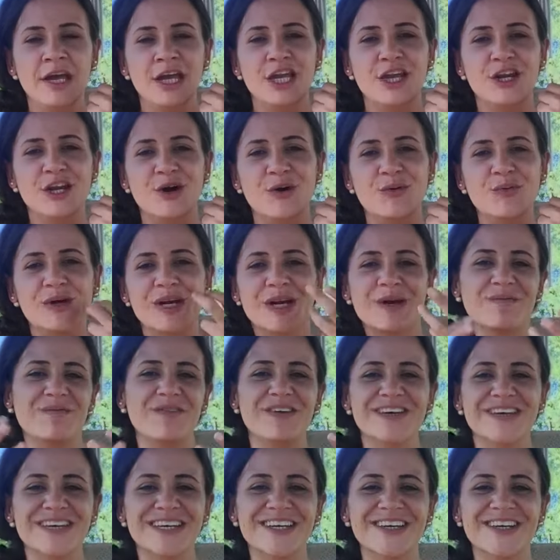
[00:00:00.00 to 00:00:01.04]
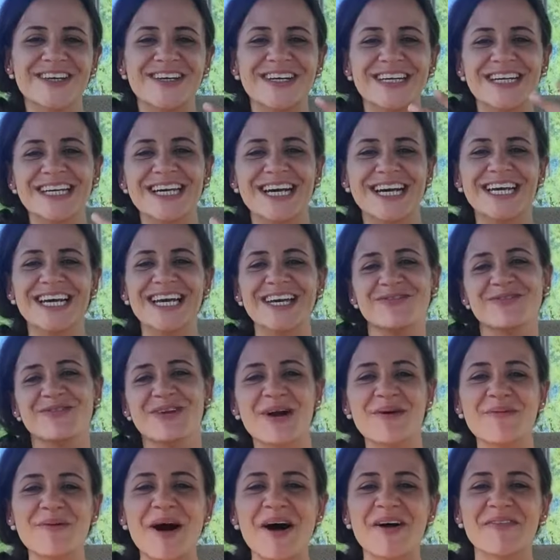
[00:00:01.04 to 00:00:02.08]
You know, when I'm feeling good, I can
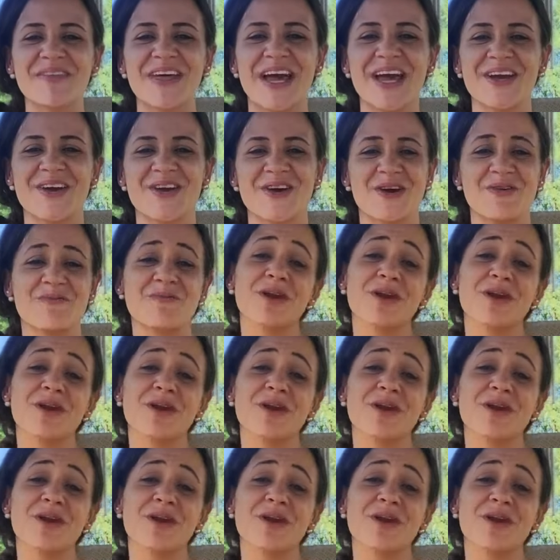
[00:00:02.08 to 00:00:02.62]
rub off that good.